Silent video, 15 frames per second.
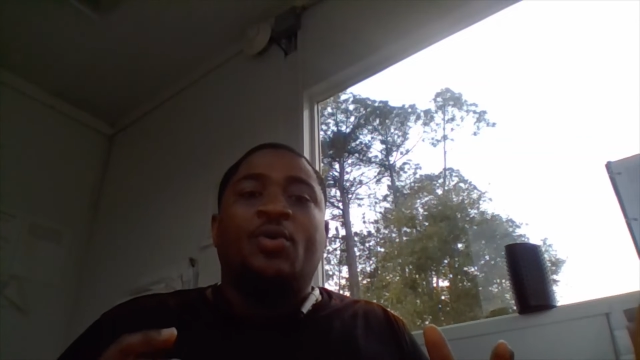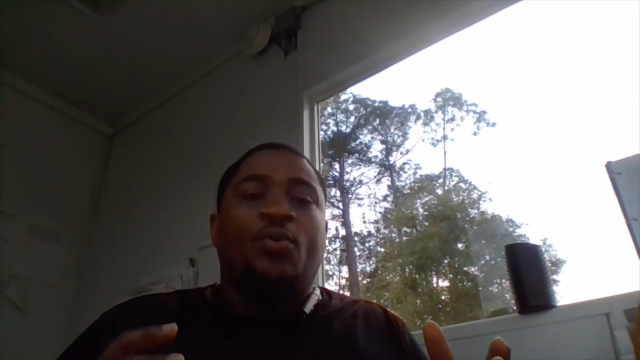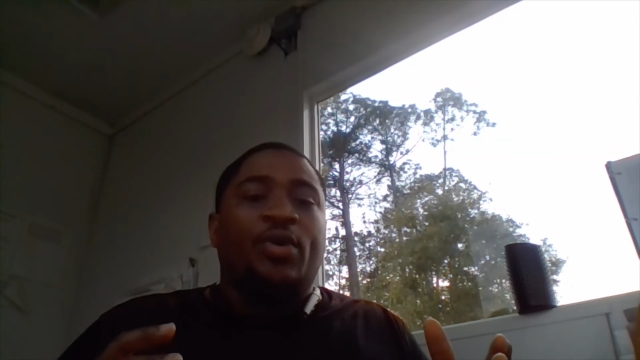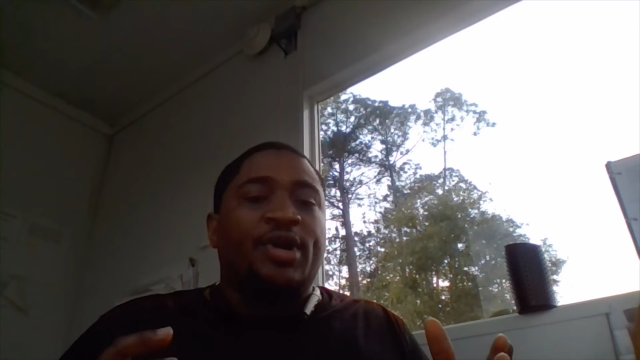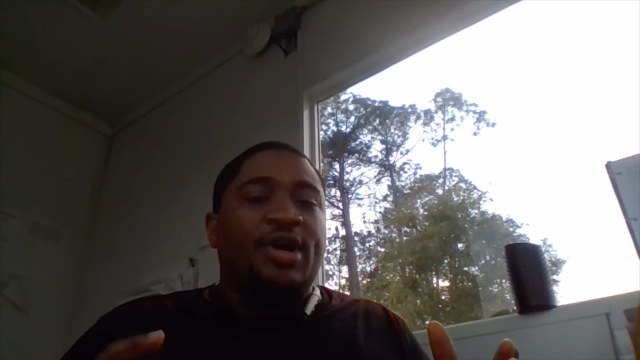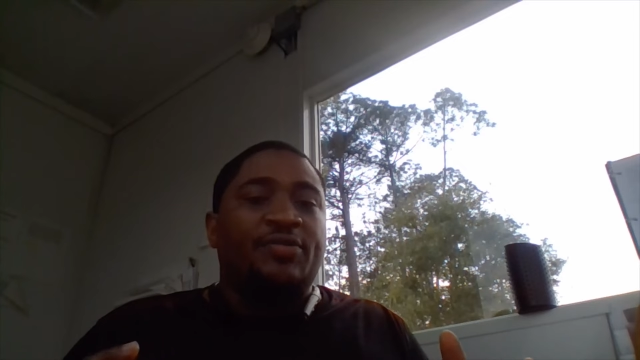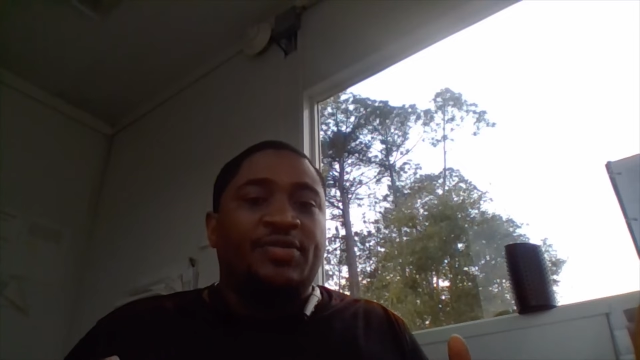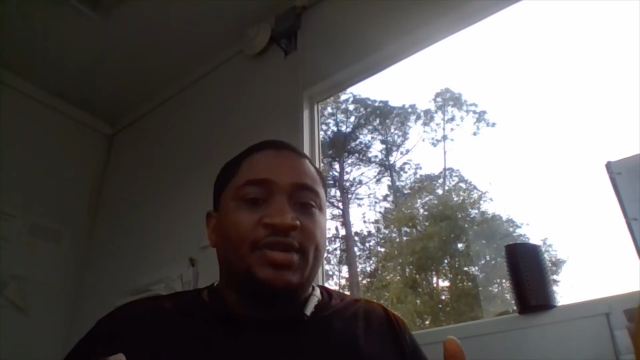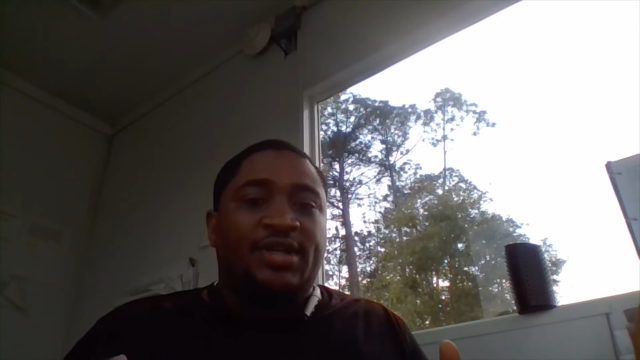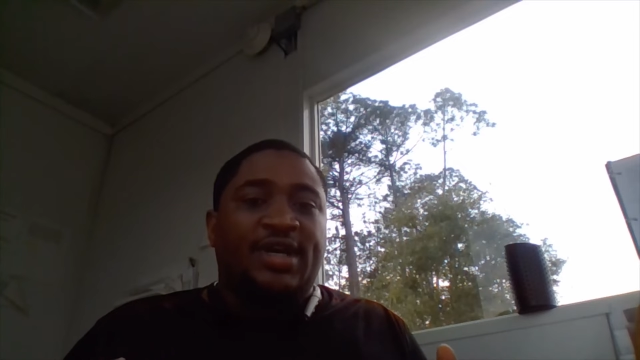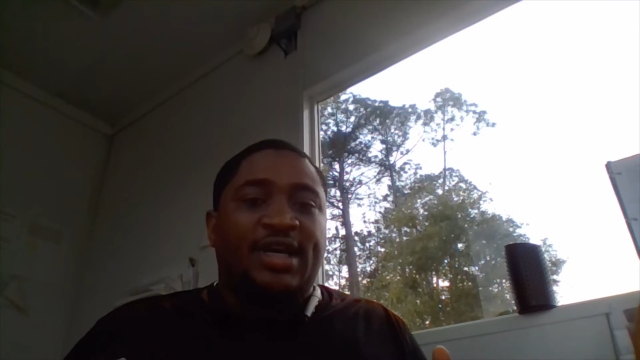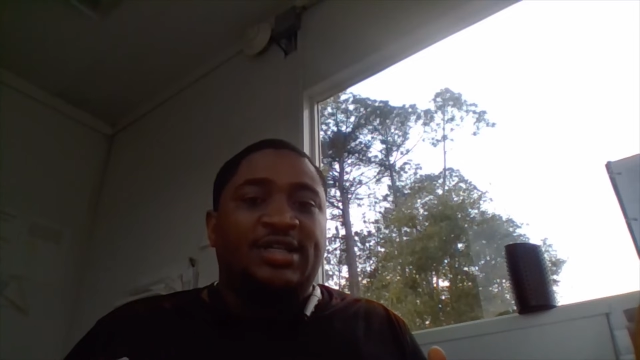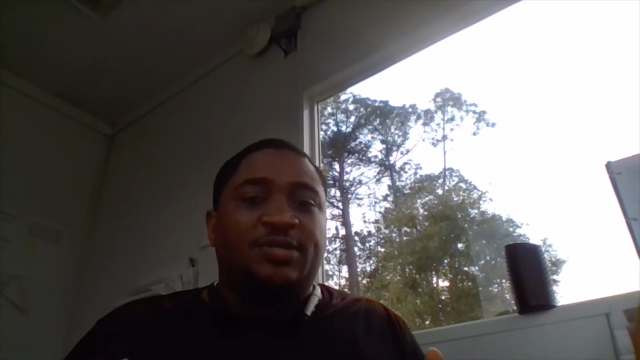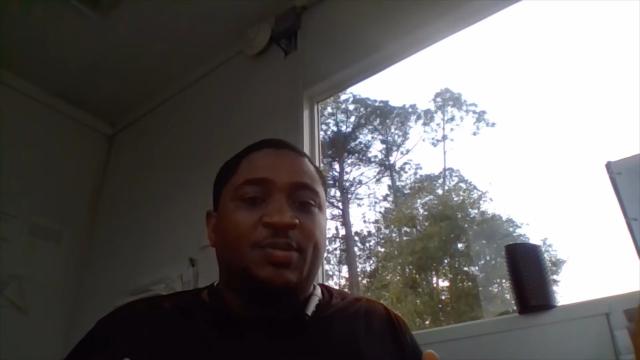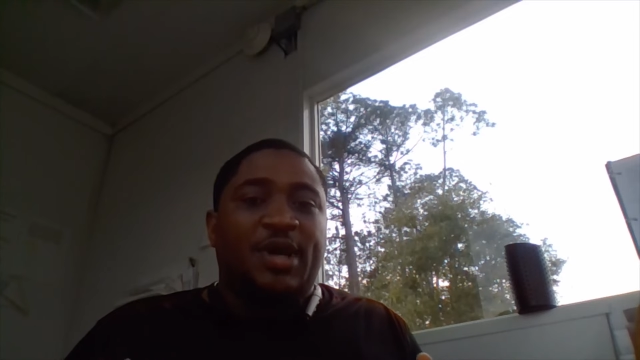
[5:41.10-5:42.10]
whatever the
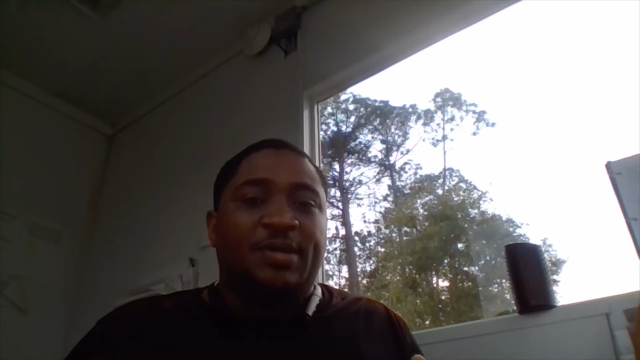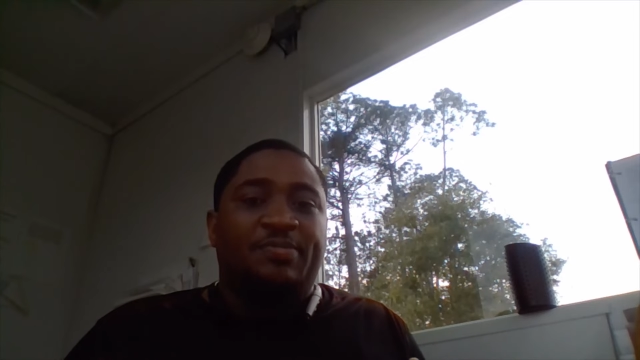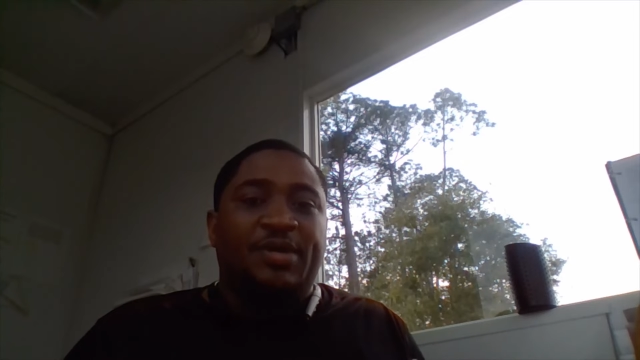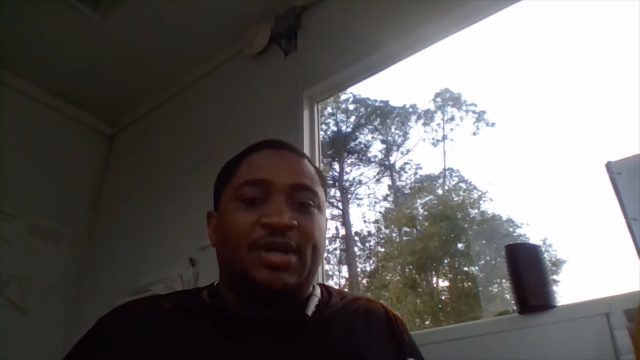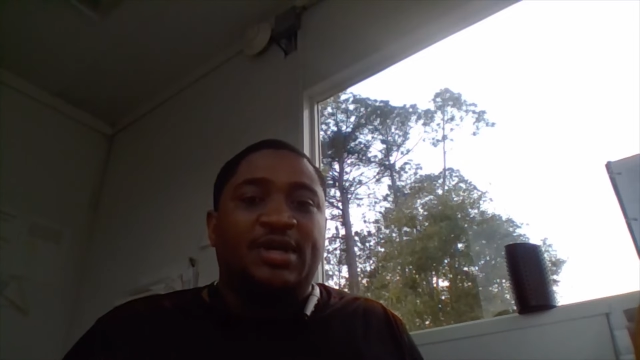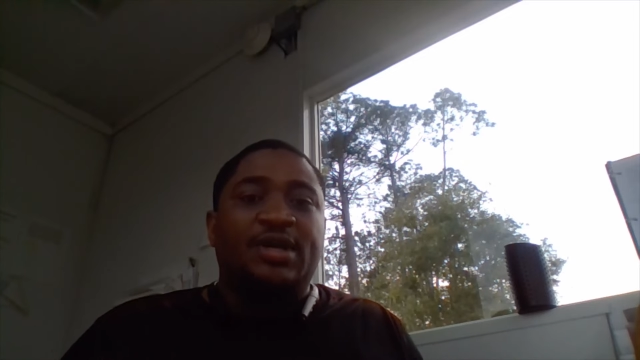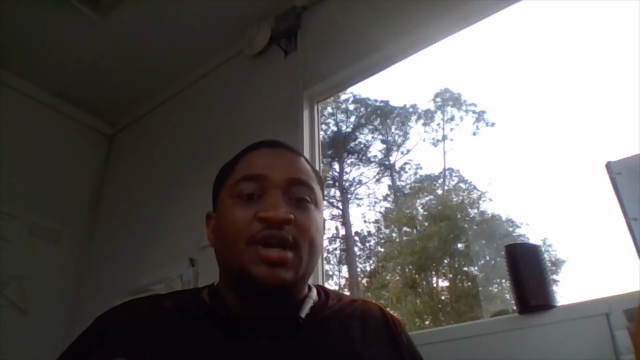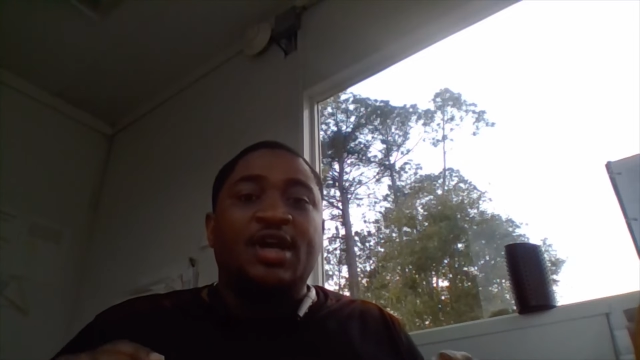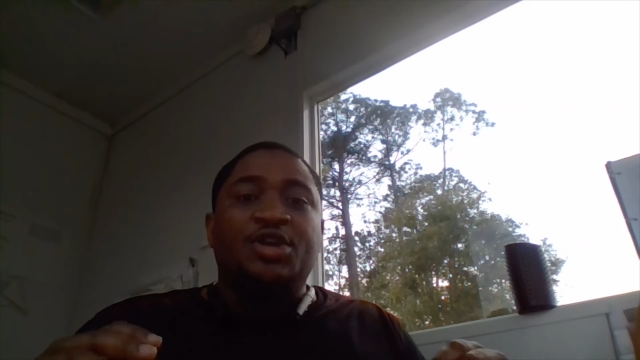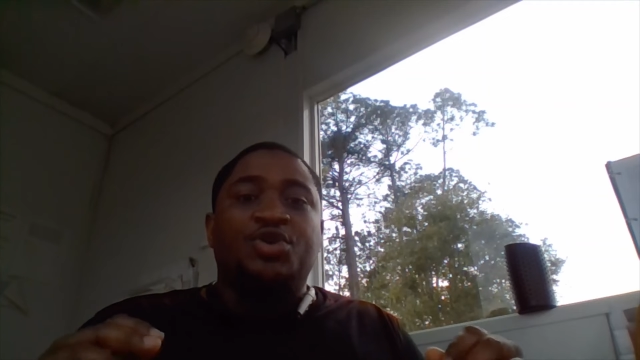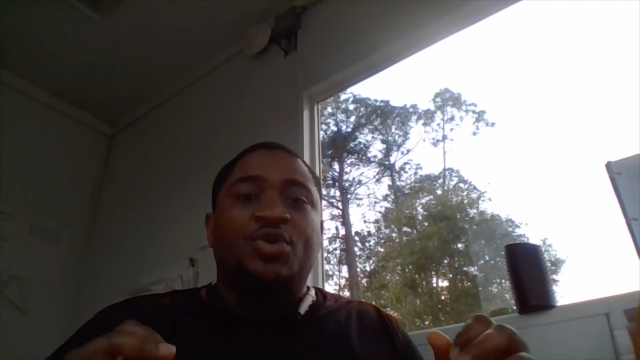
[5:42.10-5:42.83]
case may be.